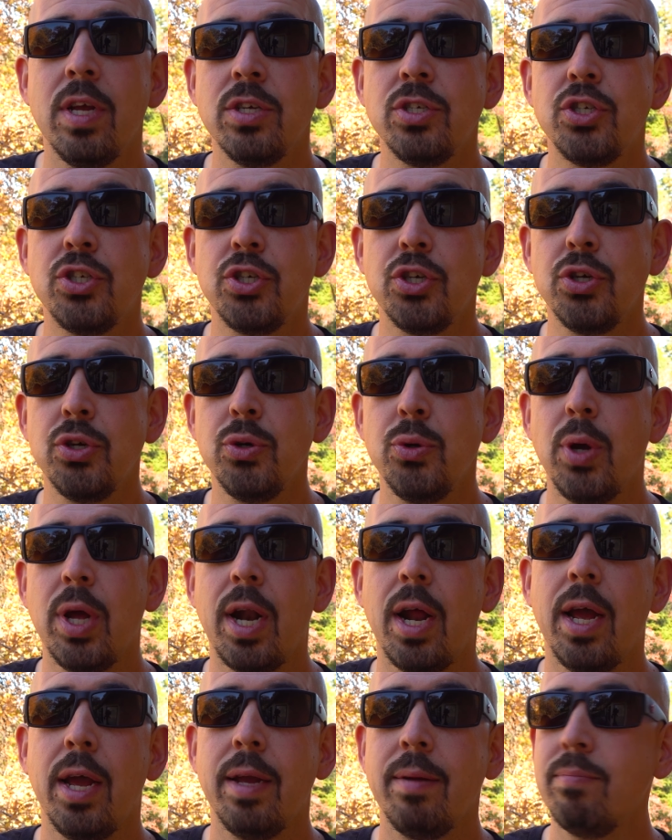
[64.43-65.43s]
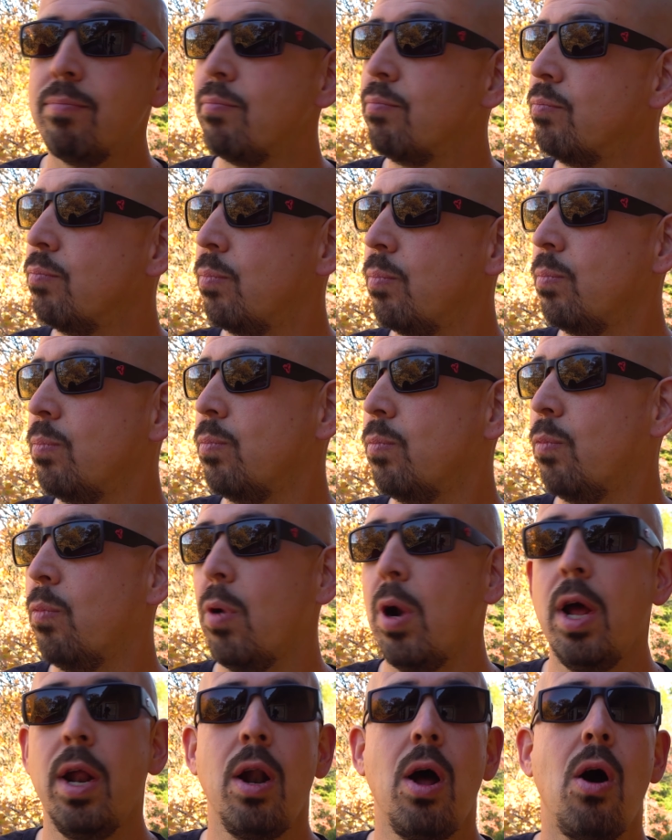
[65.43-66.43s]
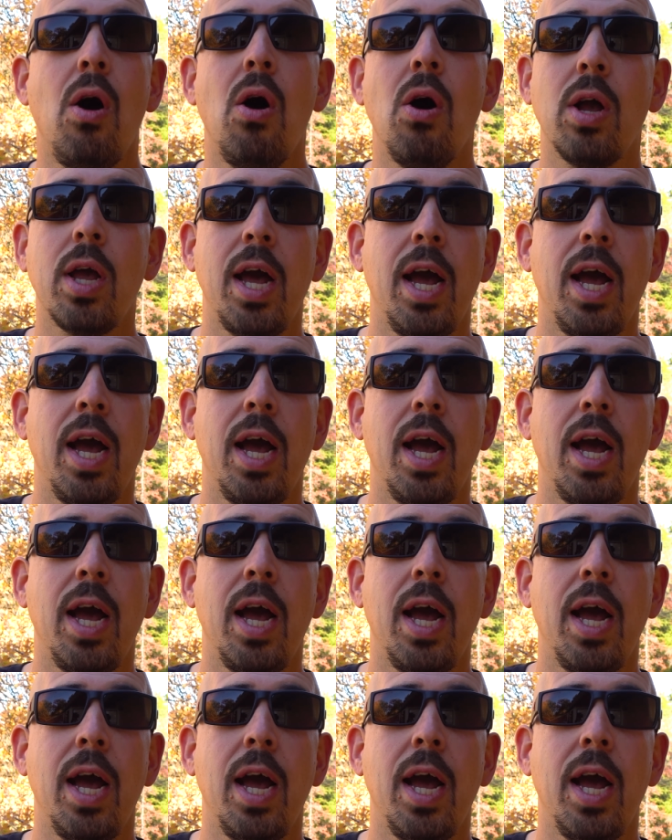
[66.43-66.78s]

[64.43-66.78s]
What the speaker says: this shoe, and I run all